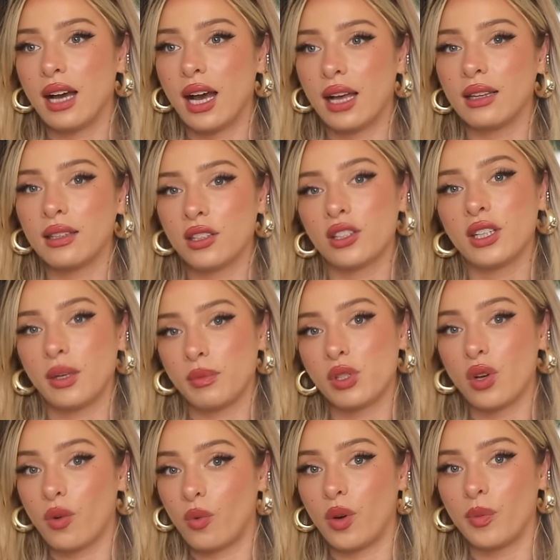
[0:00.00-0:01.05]
I literally am
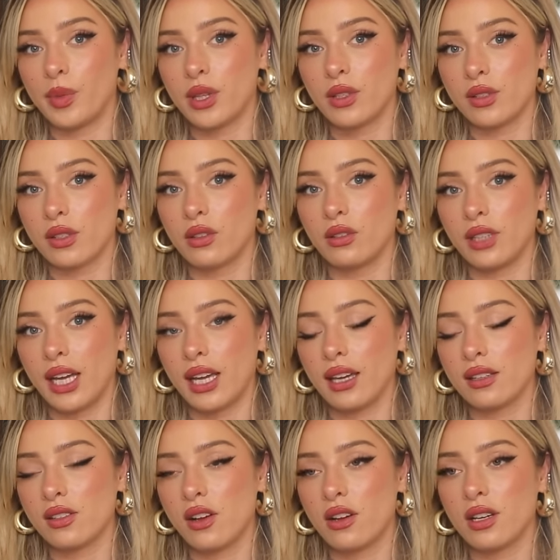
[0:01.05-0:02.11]
so warm with those little
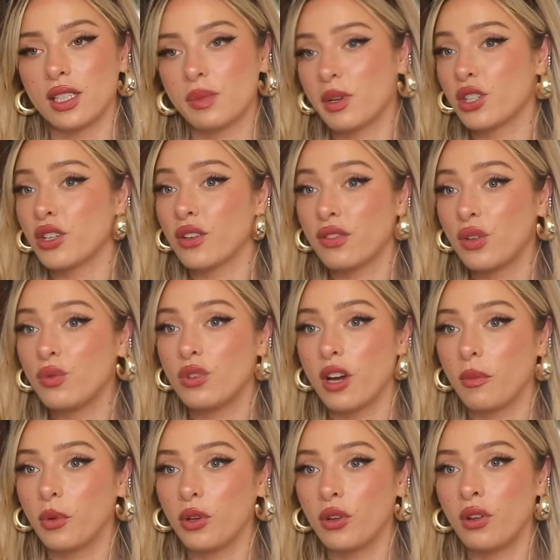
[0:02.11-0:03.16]
leggings on, especially if you
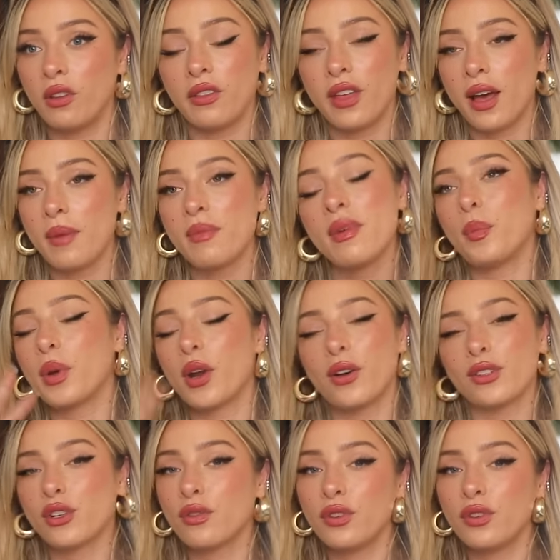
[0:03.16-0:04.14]
double them. But also